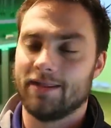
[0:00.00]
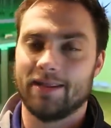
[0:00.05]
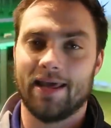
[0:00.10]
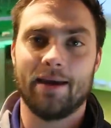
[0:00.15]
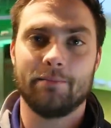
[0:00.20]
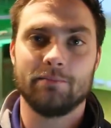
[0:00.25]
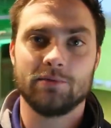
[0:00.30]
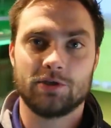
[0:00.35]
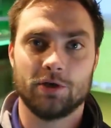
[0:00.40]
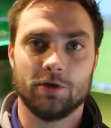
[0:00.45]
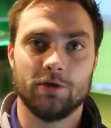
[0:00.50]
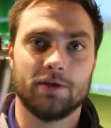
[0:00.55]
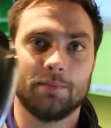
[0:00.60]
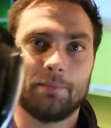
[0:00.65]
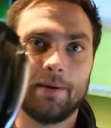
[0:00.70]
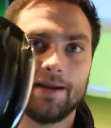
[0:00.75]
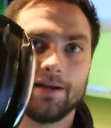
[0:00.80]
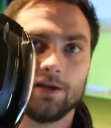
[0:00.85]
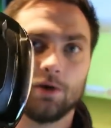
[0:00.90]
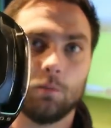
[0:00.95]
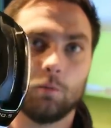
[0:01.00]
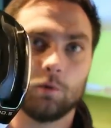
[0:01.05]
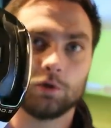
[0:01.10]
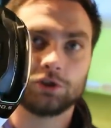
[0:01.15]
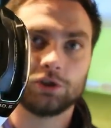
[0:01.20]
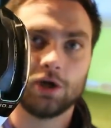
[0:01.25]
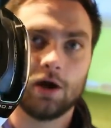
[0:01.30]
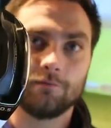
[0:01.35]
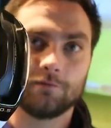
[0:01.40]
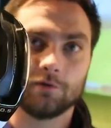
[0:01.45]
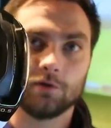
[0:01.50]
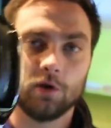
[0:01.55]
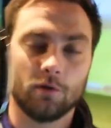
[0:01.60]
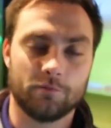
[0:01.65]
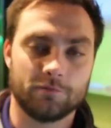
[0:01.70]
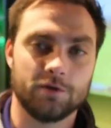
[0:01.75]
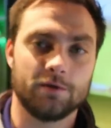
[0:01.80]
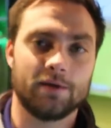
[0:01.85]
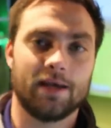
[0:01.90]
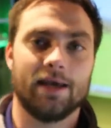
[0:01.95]
The M two, depending on what shaft and
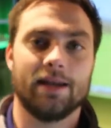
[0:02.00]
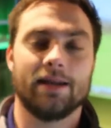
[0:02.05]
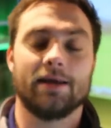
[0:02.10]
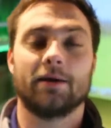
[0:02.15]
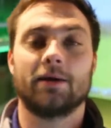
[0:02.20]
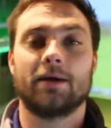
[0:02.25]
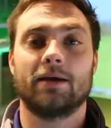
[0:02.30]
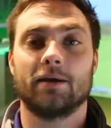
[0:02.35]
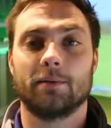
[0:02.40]
loft you get in it,